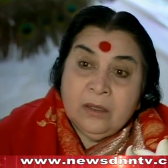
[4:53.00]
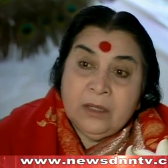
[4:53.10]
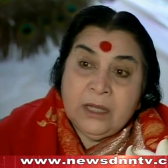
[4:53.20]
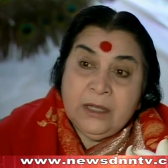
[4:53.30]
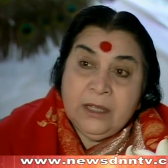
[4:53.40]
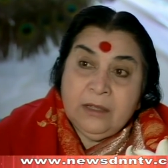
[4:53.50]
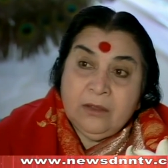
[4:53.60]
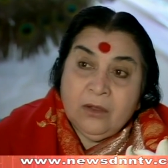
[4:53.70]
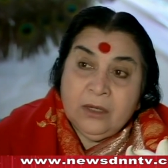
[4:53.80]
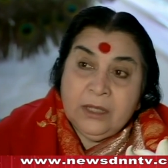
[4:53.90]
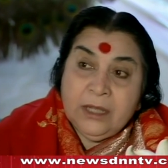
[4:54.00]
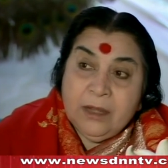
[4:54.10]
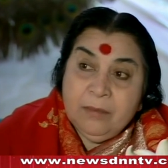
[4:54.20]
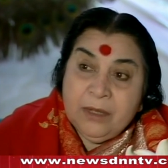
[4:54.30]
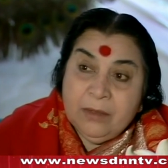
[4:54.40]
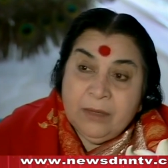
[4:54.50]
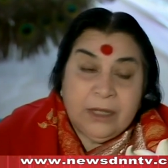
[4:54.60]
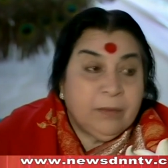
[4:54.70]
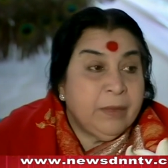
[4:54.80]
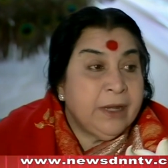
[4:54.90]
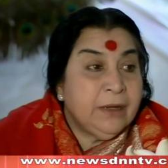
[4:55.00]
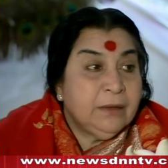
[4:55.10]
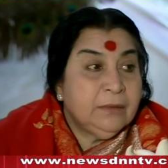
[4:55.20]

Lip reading: That they thought they can become like men.